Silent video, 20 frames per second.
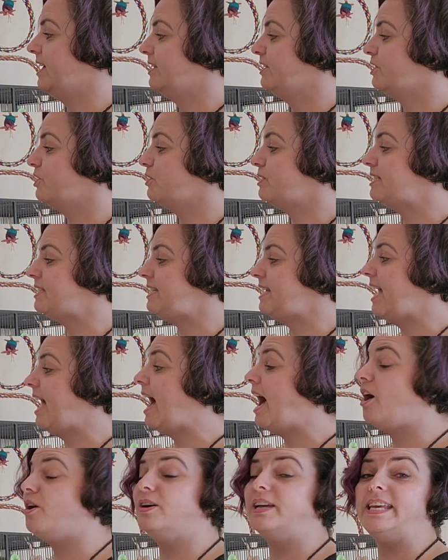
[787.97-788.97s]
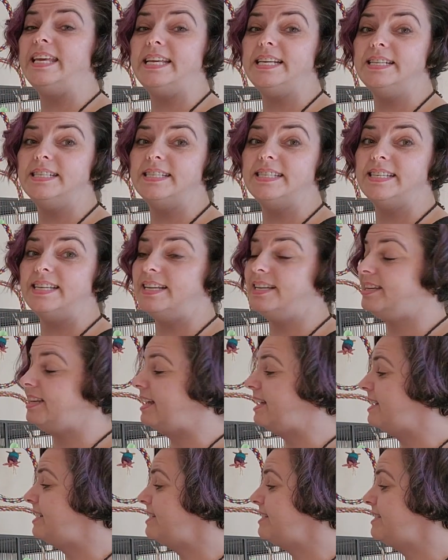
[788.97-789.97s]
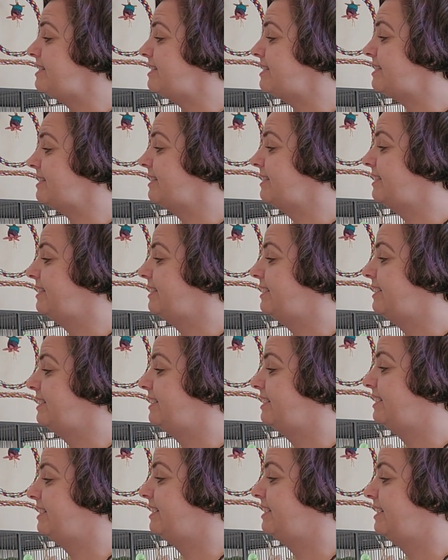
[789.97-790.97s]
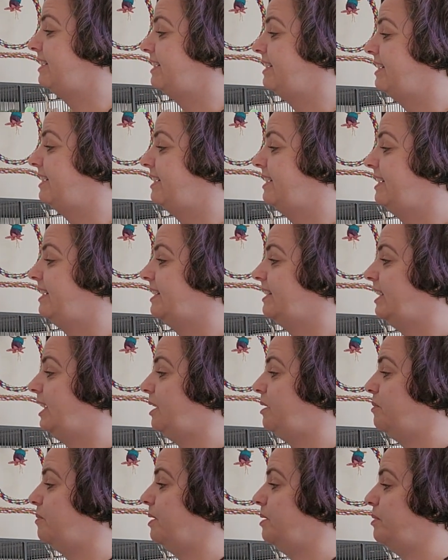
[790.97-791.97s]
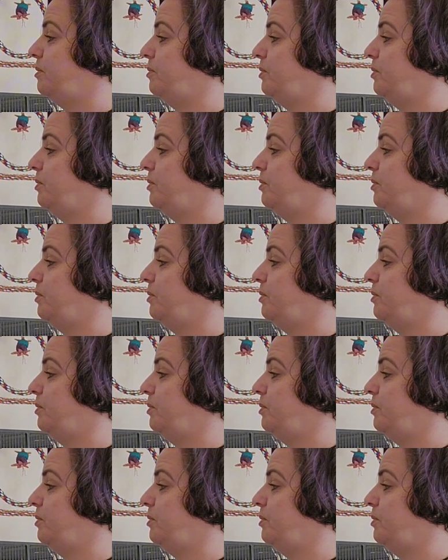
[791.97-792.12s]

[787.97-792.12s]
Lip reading: So see how easy it is? Okay, Baby